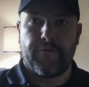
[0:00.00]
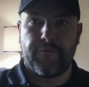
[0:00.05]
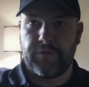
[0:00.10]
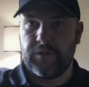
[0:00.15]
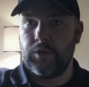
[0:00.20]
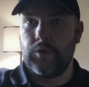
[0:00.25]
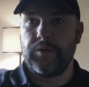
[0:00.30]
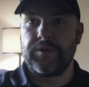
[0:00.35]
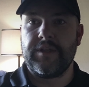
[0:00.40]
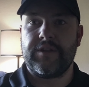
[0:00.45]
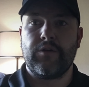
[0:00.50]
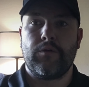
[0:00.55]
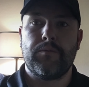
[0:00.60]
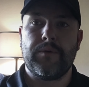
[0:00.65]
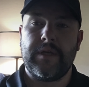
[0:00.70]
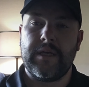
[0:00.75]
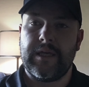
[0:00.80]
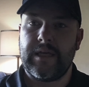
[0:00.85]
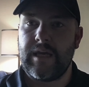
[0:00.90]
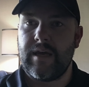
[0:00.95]
fluid that they're
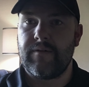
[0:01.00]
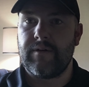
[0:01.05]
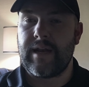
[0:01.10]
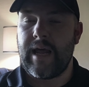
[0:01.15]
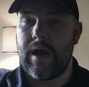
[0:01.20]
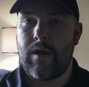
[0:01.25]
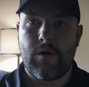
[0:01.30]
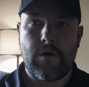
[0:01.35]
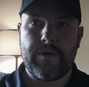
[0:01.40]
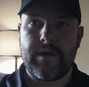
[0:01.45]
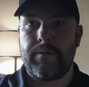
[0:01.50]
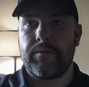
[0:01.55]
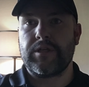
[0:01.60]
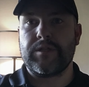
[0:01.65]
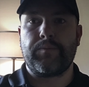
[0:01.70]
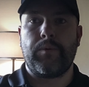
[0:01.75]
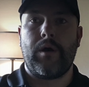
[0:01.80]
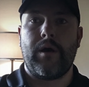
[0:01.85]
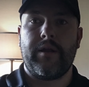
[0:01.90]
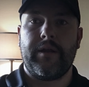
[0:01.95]
being given? How are they
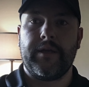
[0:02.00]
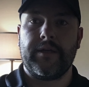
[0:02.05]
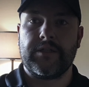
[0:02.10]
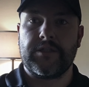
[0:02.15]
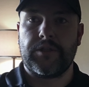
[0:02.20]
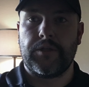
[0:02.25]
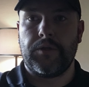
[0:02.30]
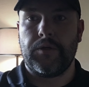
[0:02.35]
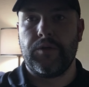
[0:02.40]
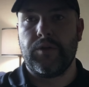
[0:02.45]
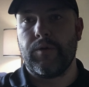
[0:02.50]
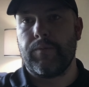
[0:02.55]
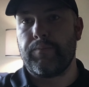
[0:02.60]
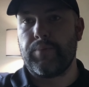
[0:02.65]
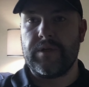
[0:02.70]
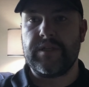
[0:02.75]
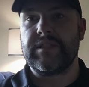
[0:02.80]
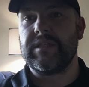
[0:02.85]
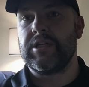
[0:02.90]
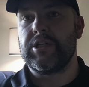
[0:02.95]
responding to the
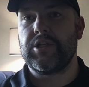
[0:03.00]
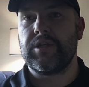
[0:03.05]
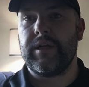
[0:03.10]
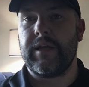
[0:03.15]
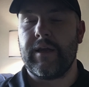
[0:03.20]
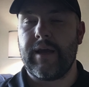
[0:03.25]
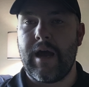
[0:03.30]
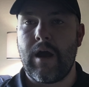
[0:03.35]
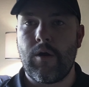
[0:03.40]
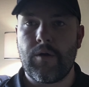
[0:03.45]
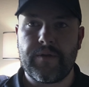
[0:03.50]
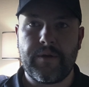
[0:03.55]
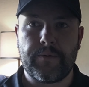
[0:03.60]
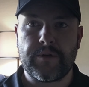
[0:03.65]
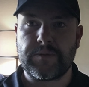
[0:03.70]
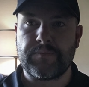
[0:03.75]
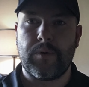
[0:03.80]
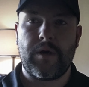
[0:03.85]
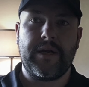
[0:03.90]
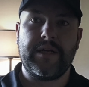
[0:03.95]
positioning? How are they
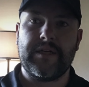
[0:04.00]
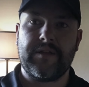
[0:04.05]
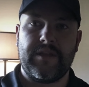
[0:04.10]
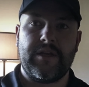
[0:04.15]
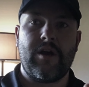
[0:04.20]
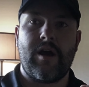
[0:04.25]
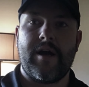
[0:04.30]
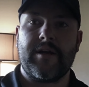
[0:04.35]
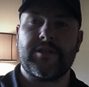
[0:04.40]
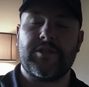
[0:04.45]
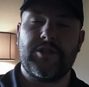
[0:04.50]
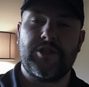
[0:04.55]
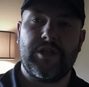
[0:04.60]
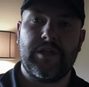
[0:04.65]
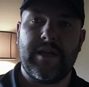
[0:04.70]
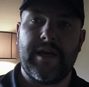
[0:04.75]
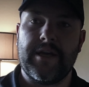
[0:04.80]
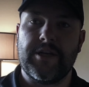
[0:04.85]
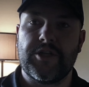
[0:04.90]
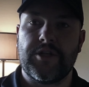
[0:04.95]
responding to the
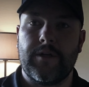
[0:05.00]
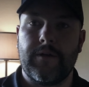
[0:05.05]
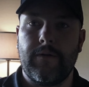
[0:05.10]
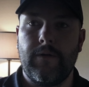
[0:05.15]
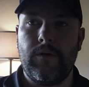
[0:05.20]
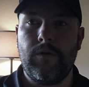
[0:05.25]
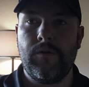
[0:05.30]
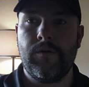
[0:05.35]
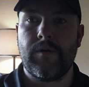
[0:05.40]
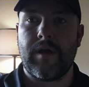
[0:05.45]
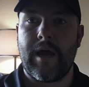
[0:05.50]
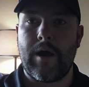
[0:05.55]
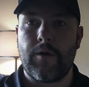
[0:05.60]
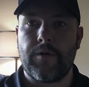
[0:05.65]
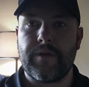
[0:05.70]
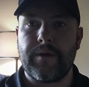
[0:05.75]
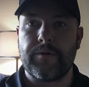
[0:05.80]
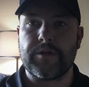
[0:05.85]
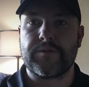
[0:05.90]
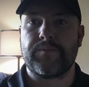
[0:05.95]
oxygenation? How
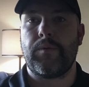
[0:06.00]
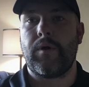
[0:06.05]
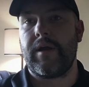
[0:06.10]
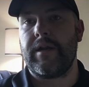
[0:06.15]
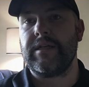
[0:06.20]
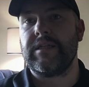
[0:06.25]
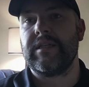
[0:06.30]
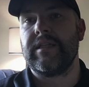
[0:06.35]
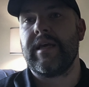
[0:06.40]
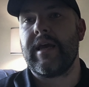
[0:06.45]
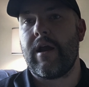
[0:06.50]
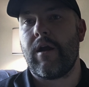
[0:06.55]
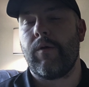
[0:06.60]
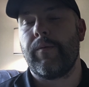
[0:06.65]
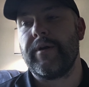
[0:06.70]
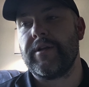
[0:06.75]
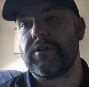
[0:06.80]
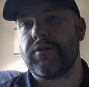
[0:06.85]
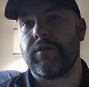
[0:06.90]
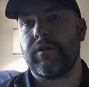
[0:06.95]
are they responding to the
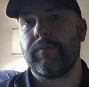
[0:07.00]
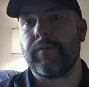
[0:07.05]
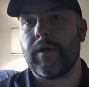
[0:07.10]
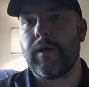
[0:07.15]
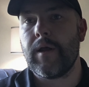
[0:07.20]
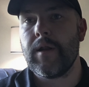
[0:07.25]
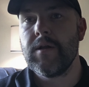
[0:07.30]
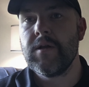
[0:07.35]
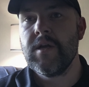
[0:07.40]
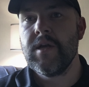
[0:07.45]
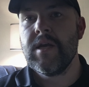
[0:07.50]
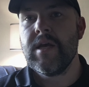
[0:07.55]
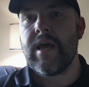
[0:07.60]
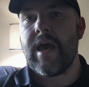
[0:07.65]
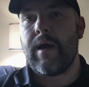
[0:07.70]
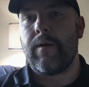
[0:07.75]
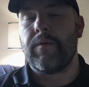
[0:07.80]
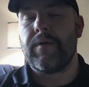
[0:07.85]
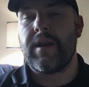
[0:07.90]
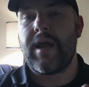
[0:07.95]
airway treatment?
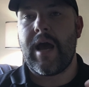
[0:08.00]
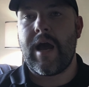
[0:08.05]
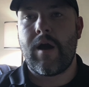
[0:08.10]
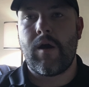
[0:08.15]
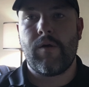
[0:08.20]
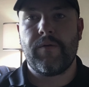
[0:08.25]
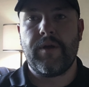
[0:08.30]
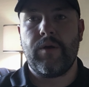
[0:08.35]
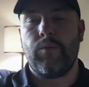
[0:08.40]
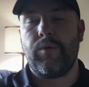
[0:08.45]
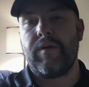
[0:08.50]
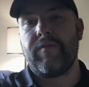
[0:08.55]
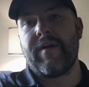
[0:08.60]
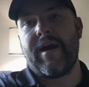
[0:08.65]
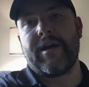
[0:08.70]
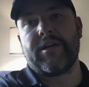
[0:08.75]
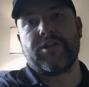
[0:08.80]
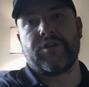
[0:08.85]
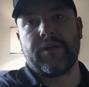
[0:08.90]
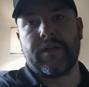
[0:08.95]
And now that we've
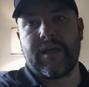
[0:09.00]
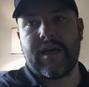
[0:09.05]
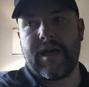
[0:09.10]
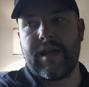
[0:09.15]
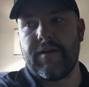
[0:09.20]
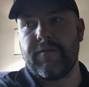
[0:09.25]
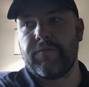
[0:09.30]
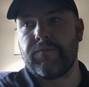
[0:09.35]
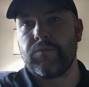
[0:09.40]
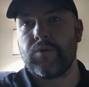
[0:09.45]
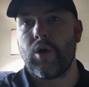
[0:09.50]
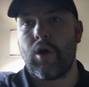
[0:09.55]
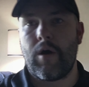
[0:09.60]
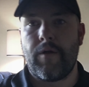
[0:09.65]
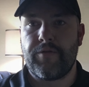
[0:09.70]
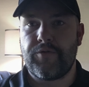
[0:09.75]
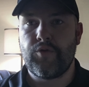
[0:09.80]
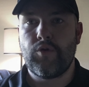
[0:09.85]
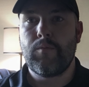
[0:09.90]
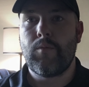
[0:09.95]
actually kind of
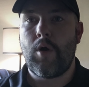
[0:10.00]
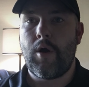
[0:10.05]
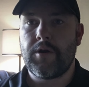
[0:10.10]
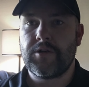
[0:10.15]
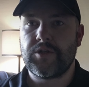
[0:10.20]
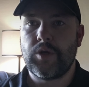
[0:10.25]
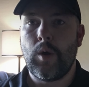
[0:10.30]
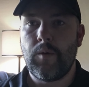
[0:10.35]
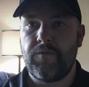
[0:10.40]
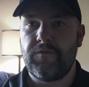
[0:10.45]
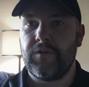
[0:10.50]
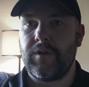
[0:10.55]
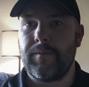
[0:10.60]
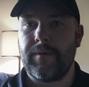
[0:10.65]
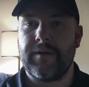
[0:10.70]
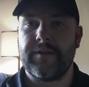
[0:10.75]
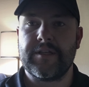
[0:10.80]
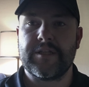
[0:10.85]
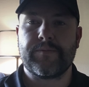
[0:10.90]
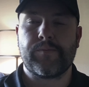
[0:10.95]
gone through March, hopefully
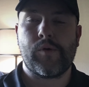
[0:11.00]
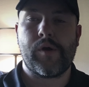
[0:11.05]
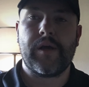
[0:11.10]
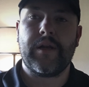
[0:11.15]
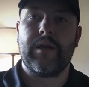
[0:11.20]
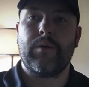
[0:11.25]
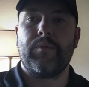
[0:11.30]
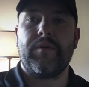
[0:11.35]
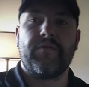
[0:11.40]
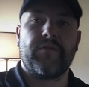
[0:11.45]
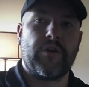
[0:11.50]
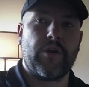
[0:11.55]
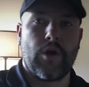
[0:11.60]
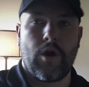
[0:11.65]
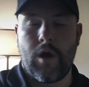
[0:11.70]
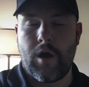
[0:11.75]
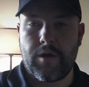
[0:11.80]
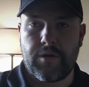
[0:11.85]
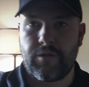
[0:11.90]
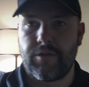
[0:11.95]
by this point, and we've
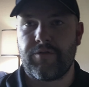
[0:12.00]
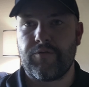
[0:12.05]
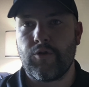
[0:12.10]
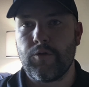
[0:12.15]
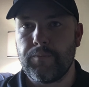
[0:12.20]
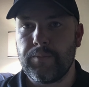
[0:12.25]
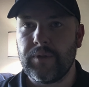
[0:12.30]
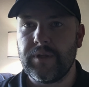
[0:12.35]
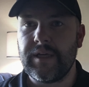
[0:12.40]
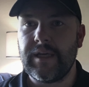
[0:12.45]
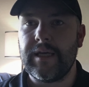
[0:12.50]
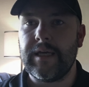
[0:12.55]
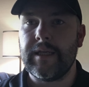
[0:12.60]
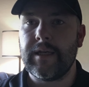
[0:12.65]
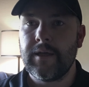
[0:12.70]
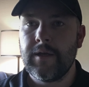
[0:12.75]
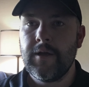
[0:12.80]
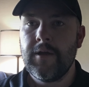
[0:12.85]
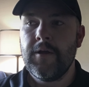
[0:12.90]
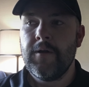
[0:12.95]
gone through
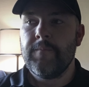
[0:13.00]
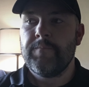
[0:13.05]
bleed,